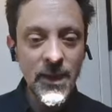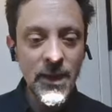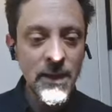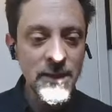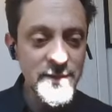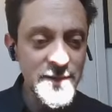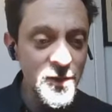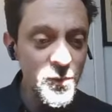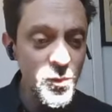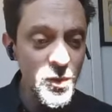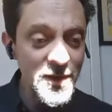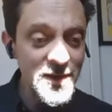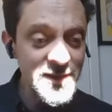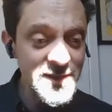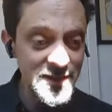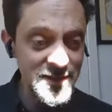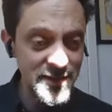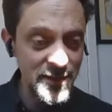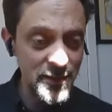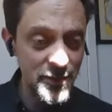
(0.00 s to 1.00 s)
So what does
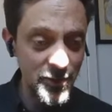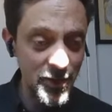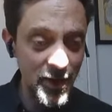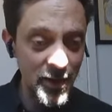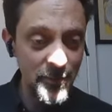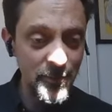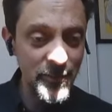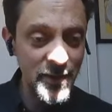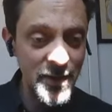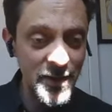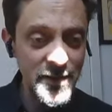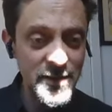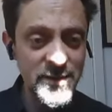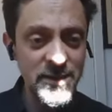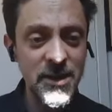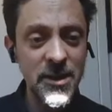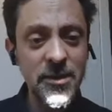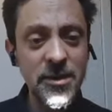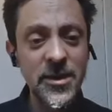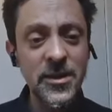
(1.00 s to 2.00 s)
this do? I'm going to
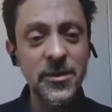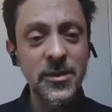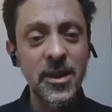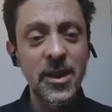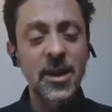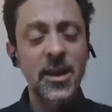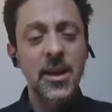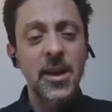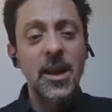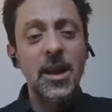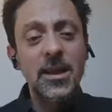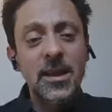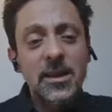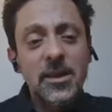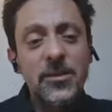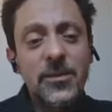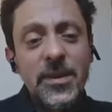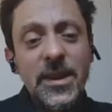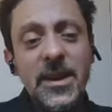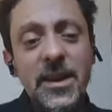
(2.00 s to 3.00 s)
show you a little
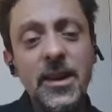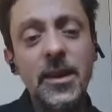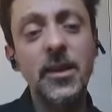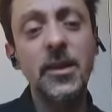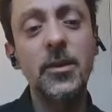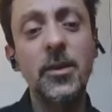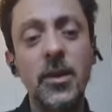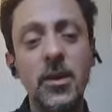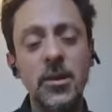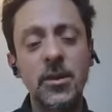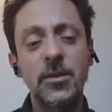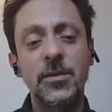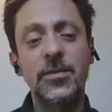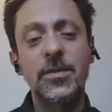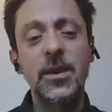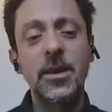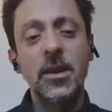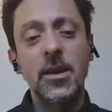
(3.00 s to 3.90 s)
video of